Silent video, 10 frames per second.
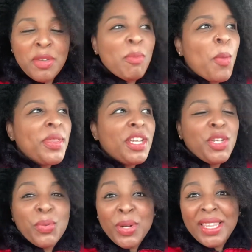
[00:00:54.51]
the moment that
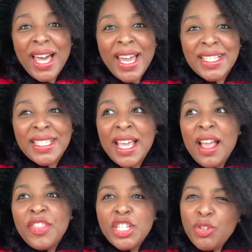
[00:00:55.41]
you realize
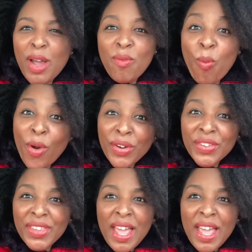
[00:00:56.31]
that you have worth,